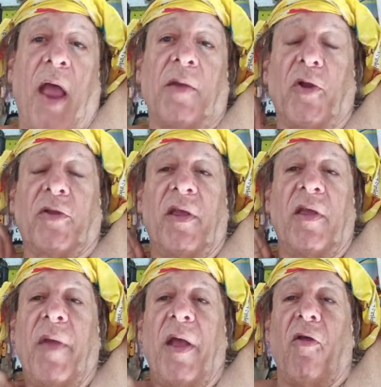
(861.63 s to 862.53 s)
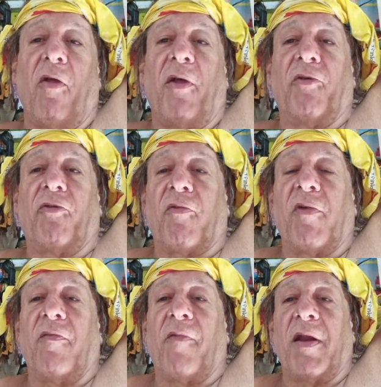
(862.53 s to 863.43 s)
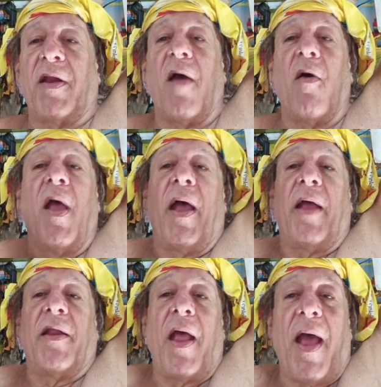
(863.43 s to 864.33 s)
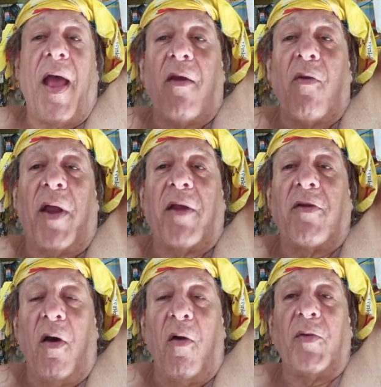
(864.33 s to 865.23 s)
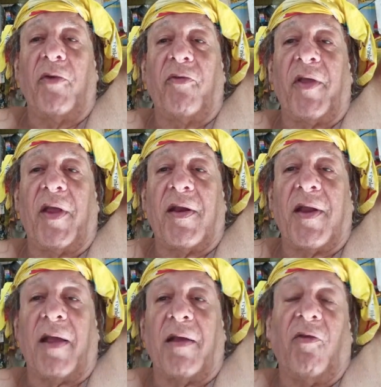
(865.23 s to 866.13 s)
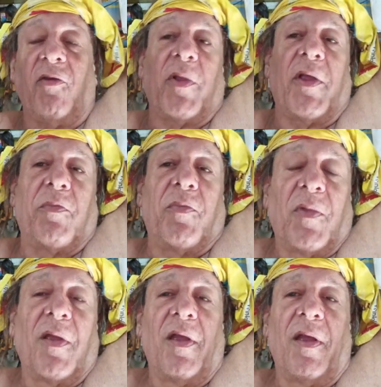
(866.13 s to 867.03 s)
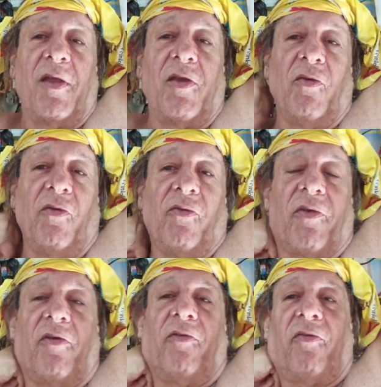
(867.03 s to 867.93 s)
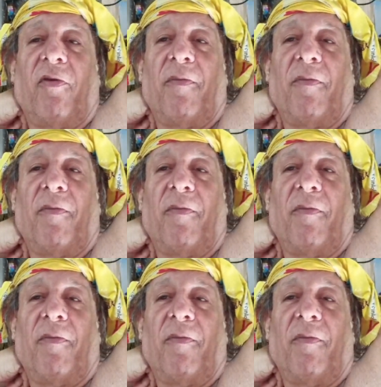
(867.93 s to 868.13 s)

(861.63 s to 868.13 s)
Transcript: put the email on the screen right now. And how do I know it was the antagonist? Well, he used his